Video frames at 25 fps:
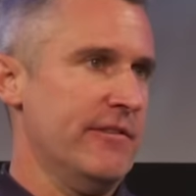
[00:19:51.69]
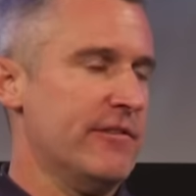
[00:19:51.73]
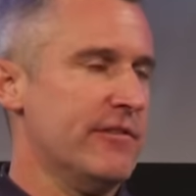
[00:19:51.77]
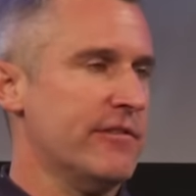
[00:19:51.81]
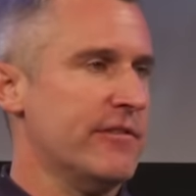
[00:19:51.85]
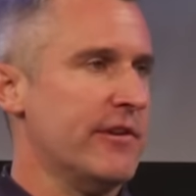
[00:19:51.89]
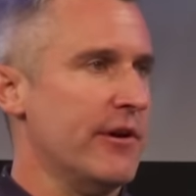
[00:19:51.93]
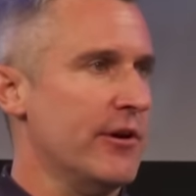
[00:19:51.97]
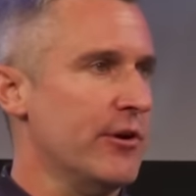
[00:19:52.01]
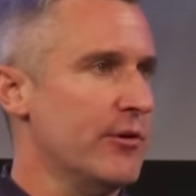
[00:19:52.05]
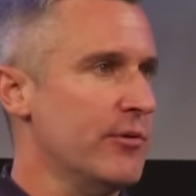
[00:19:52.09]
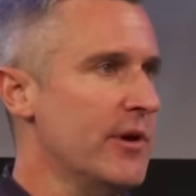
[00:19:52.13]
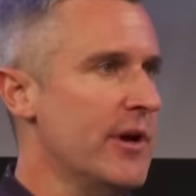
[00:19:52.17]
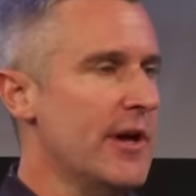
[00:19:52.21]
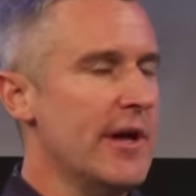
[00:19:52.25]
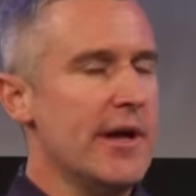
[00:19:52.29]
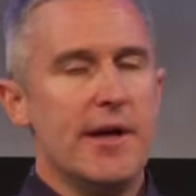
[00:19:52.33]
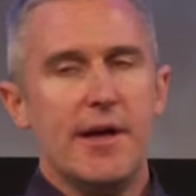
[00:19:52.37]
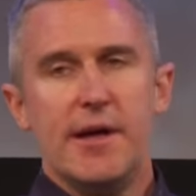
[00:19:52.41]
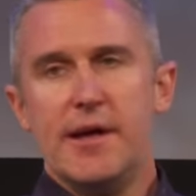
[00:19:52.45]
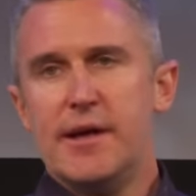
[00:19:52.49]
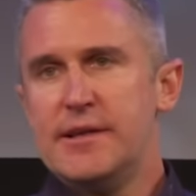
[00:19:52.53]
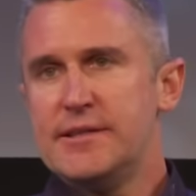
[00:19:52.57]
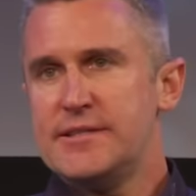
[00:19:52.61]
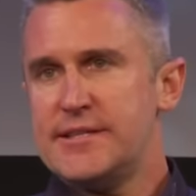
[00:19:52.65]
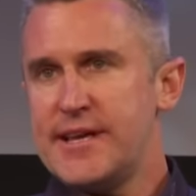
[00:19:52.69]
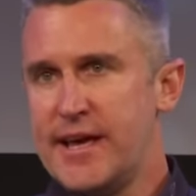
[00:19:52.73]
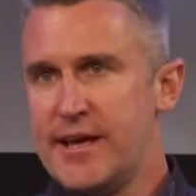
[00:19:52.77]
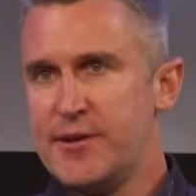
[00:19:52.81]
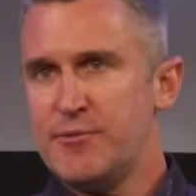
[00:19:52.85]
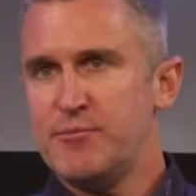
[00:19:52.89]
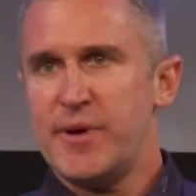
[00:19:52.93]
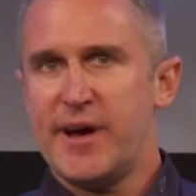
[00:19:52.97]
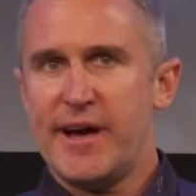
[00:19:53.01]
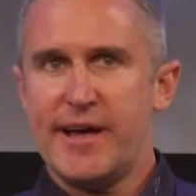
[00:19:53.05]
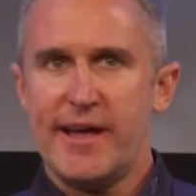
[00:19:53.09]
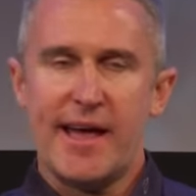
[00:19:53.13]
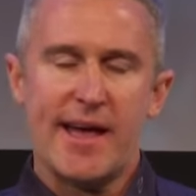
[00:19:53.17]
So
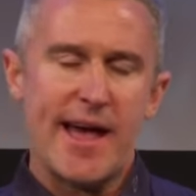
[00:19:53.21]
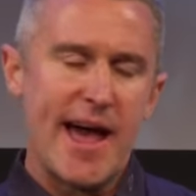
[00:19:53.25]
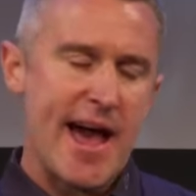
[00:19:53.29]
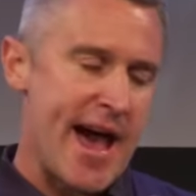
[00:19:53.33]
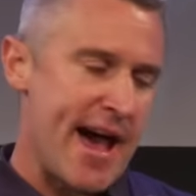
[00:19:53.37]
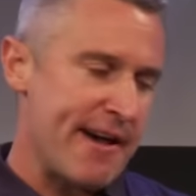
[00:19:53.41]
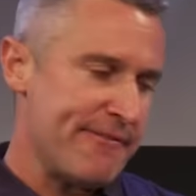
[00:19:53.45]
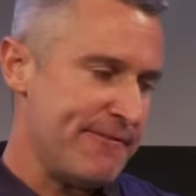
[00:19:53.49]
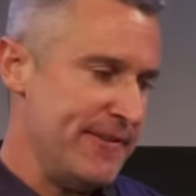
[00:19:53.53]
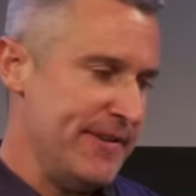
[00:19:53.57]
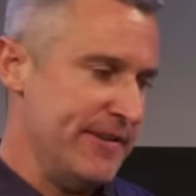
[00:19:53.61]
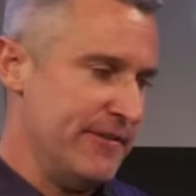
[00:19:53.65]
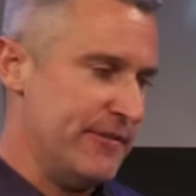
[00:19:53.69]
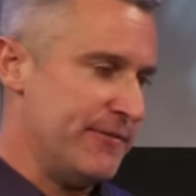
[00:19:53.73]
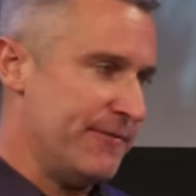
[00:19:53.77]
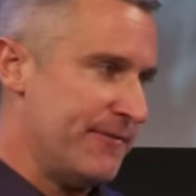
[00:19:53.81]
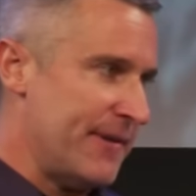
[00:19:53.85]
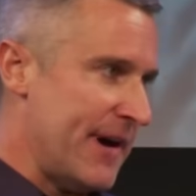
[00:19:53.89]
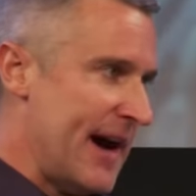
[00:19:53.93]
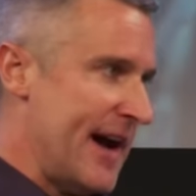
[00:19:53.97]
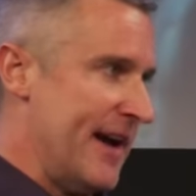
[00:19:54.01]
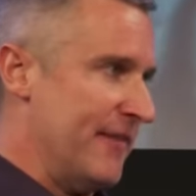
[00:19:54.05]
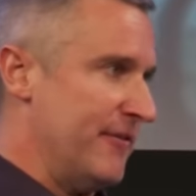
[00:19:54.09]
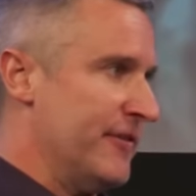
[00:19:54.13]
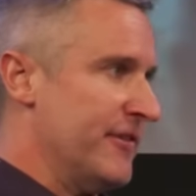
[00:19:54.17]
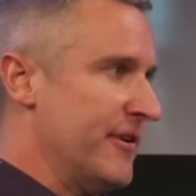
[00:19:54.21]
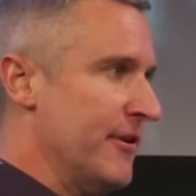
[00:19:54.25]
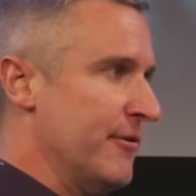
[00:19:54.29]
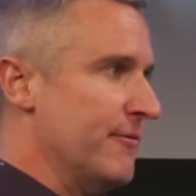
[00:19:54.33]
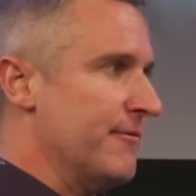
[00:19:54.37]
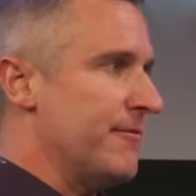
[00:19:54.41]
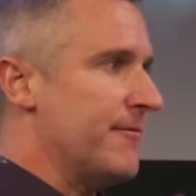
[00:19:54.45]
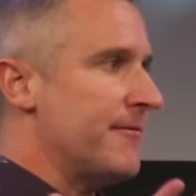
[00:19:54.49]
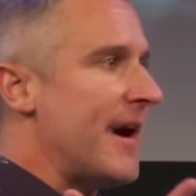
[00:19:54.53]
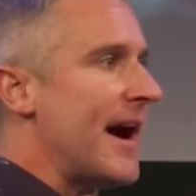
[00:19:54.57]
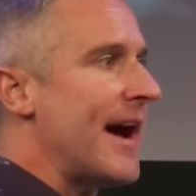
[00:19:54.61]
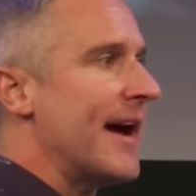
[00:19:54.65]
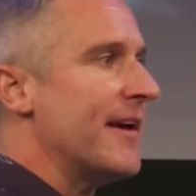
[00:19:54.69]
10 by half is five. So
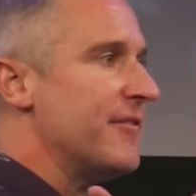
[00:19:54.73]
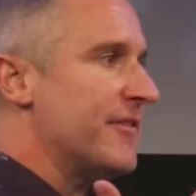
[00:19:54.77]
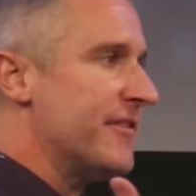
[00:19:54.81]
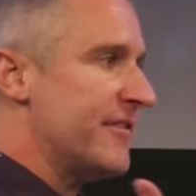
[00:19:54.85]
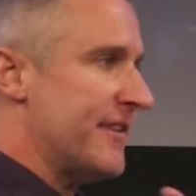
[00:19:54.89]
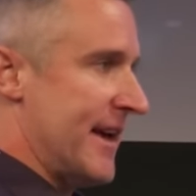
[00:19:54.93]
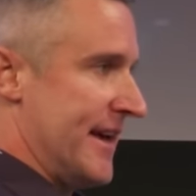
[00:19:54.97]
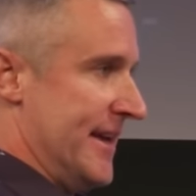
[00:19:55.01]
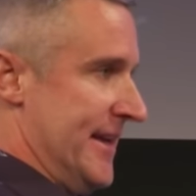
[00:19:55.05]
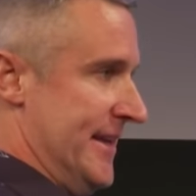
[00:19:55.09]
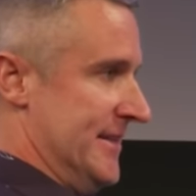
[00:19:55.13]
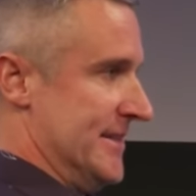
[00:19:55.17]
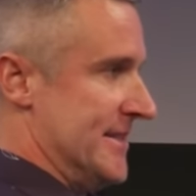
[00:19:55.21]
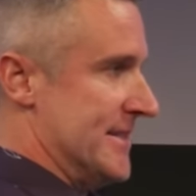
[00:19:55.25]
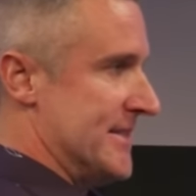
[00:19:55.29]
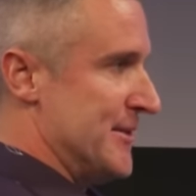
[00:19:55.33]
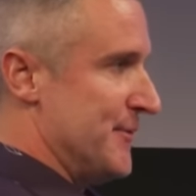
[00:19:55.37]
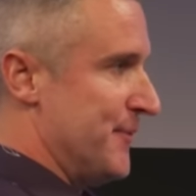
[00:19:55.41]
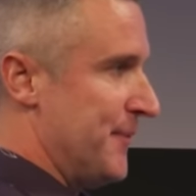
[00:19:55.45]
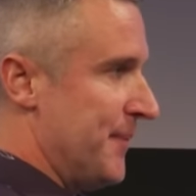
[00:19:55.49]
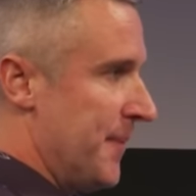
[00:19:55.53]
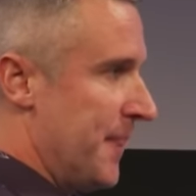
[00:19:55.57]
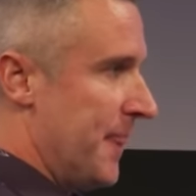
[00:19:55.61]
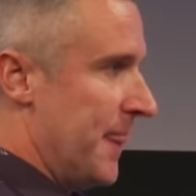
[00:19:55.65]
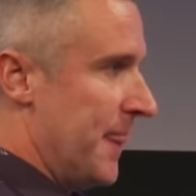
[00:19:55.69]
five seconds.